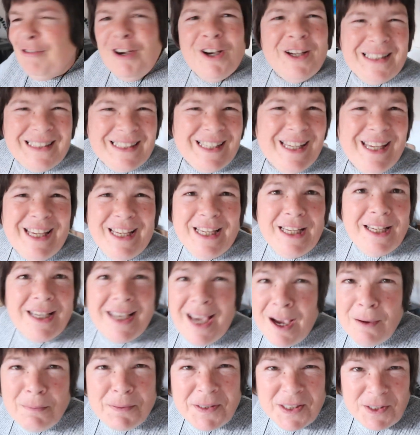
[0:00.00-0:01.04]
Righty,
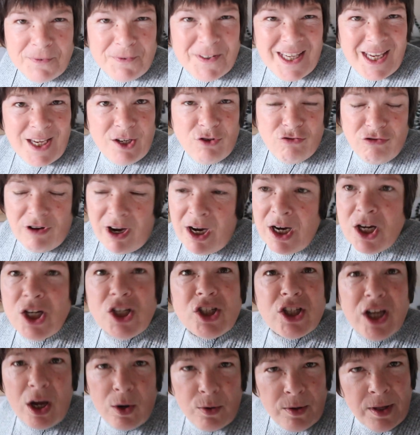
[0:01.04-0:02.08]
cups of tea
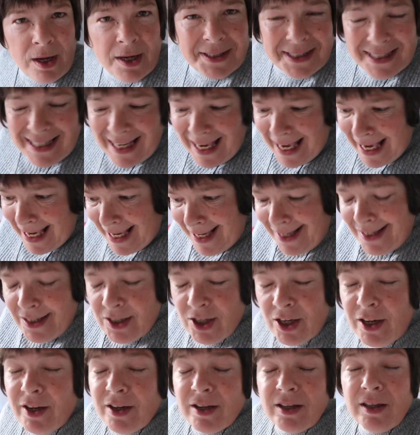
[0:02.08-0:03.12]
drunk, donuts
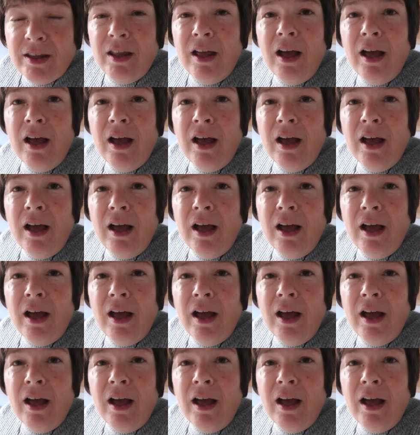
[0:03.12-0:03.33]
eaten.